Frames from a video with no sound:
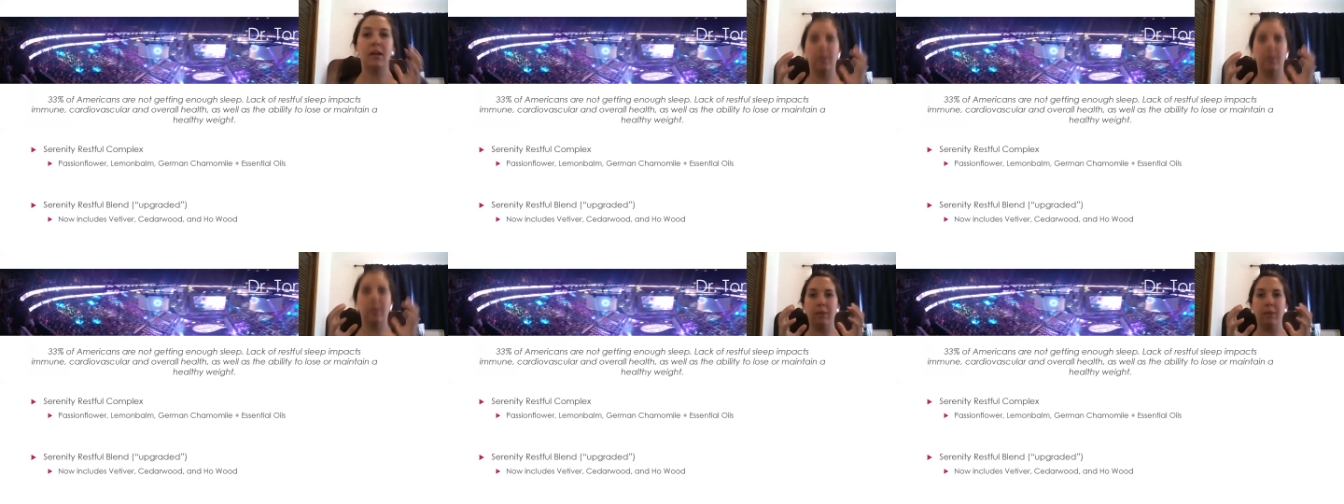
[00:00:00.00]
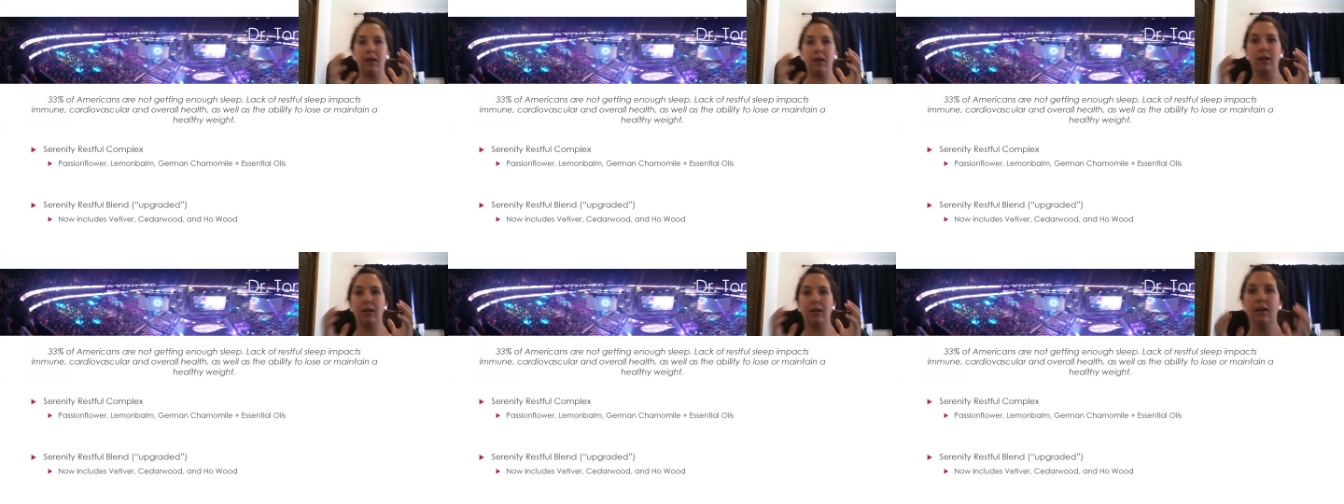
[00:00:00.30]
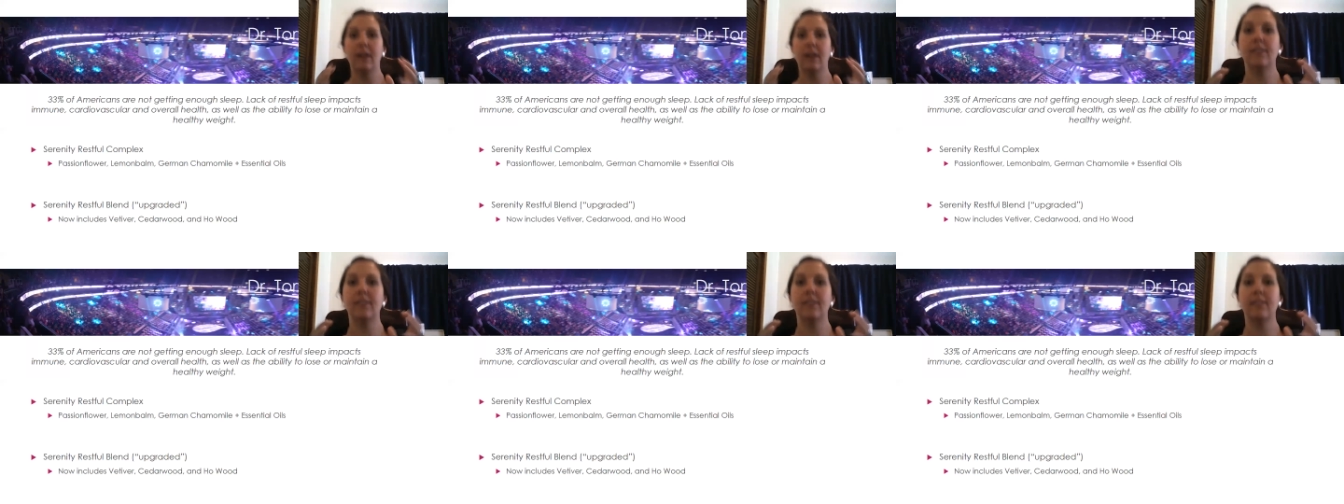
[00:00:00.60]
yummier.
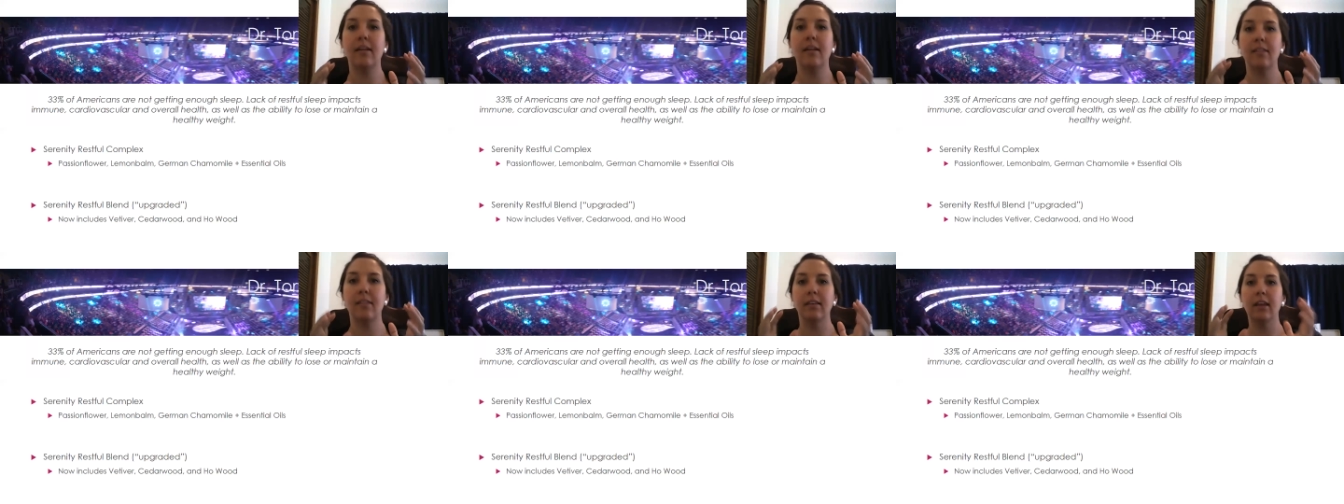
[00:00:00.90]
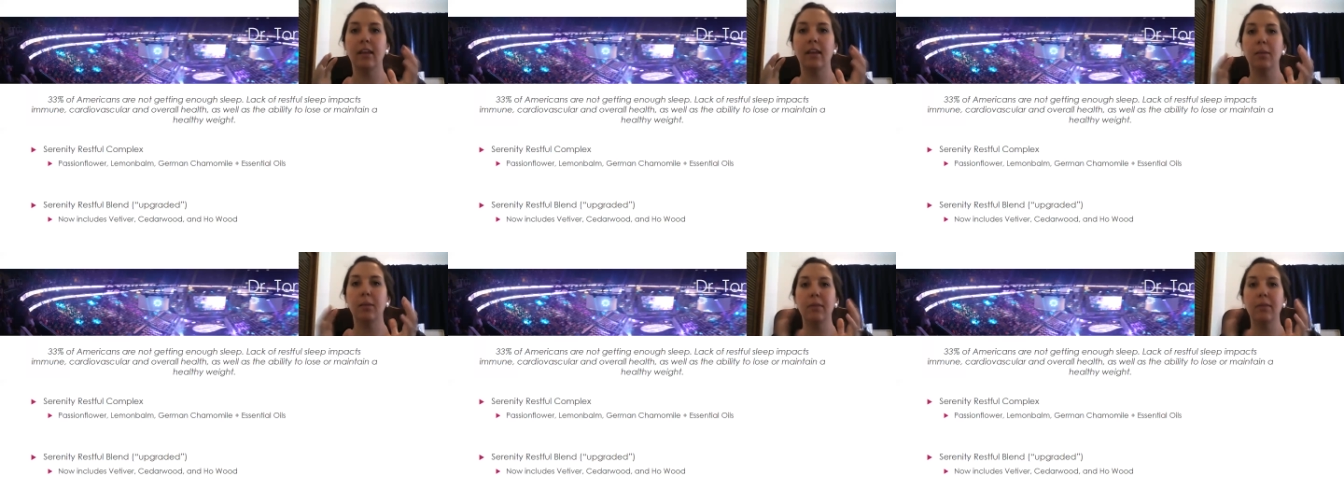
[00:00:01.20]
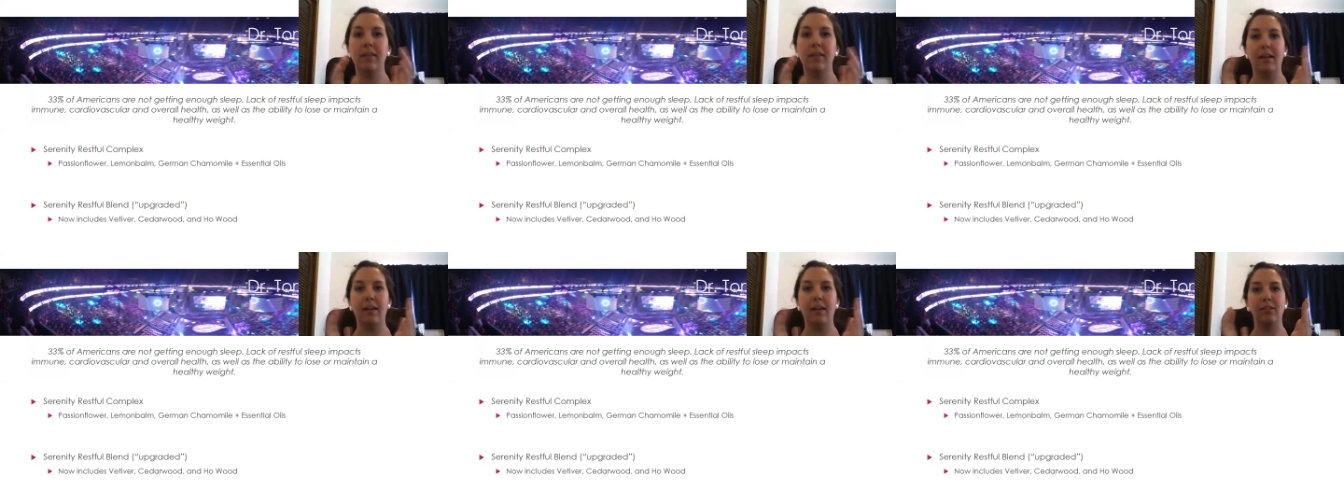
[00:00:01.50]
It takes a little bit
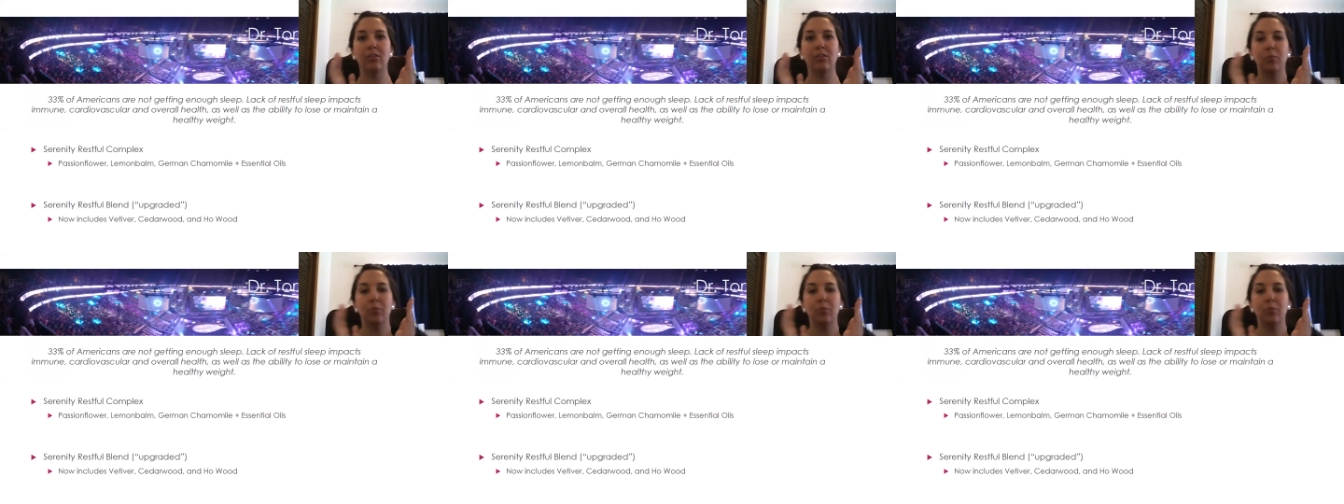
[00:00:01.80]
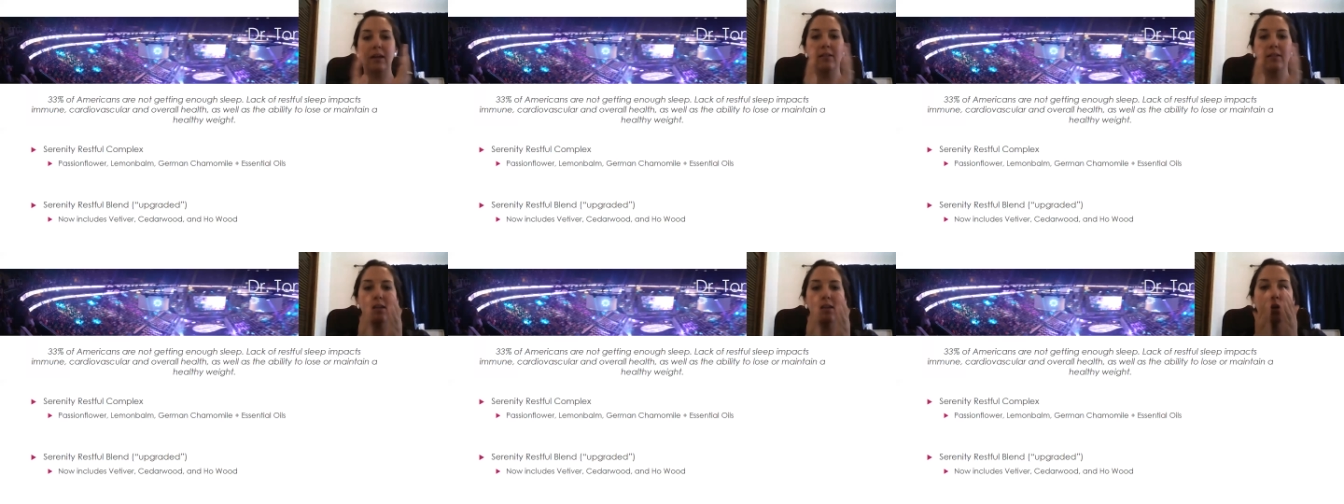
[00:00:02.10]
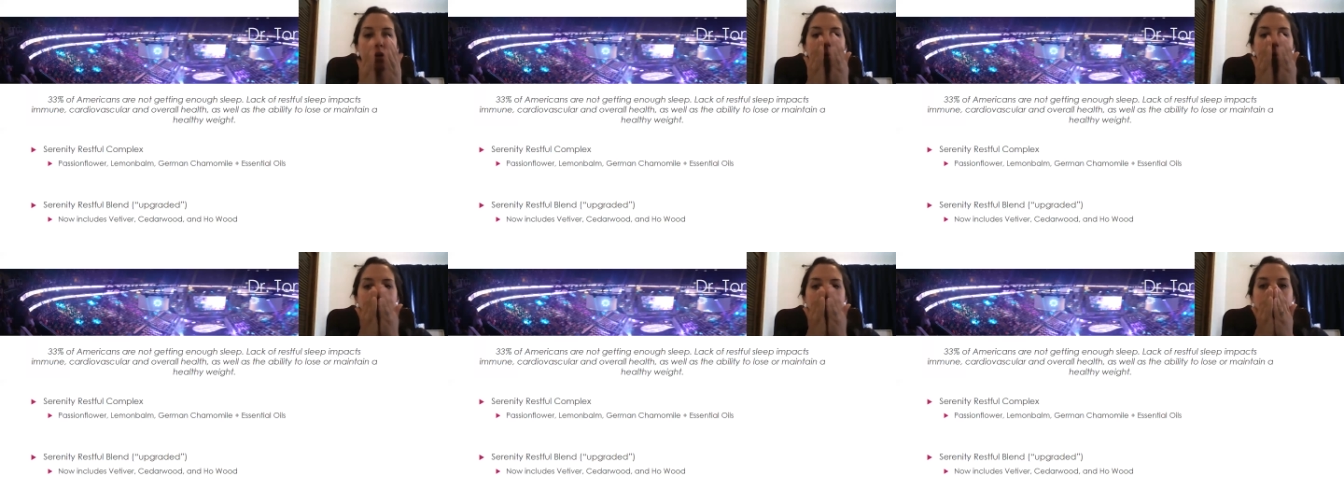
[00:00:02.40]
of that sweetness
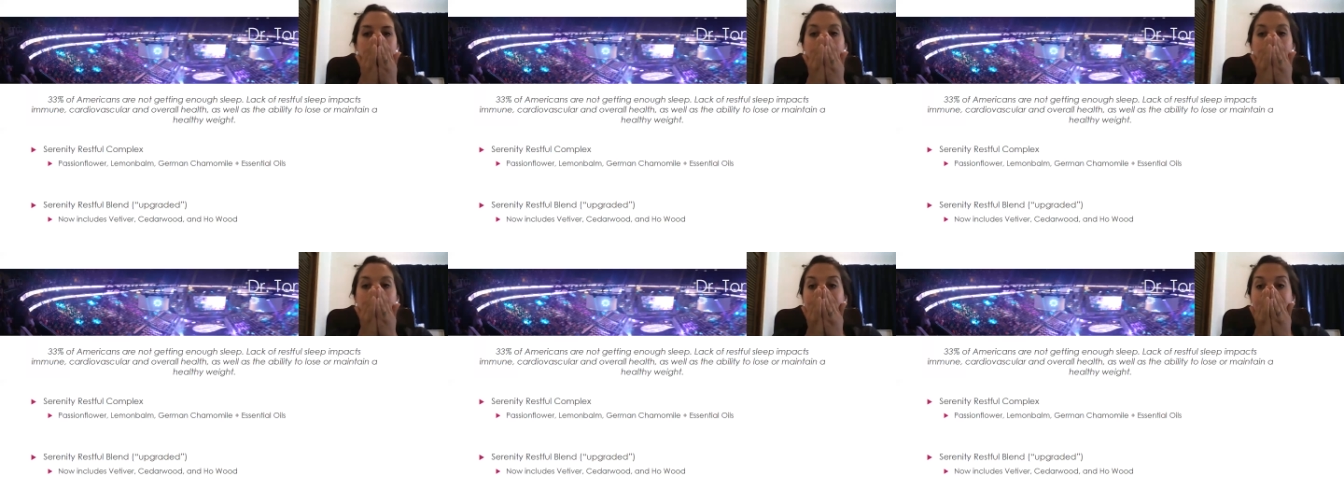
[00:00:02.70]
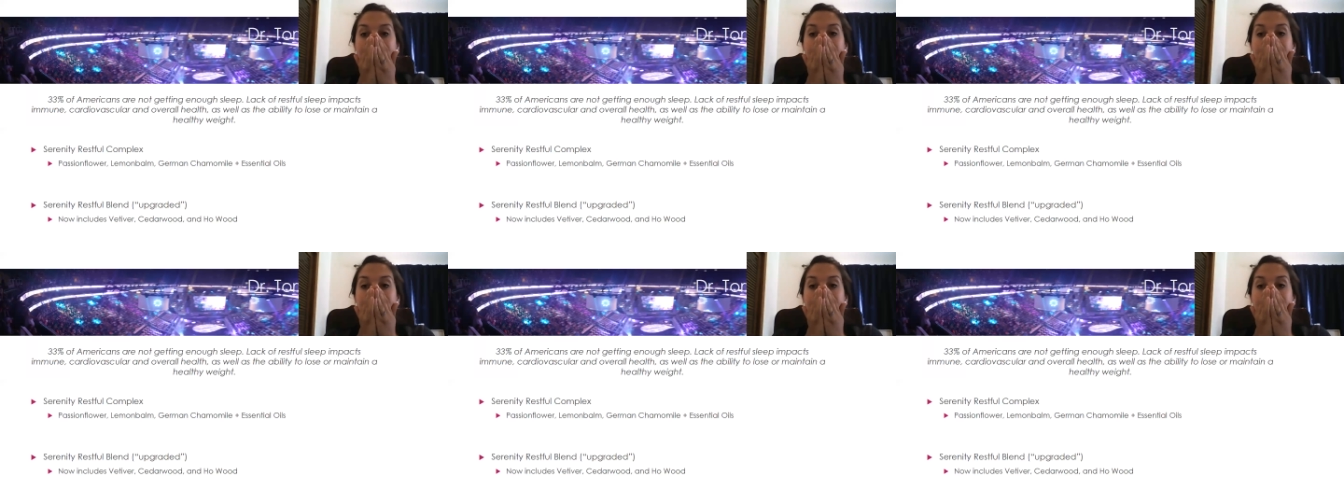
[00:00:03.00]
out. So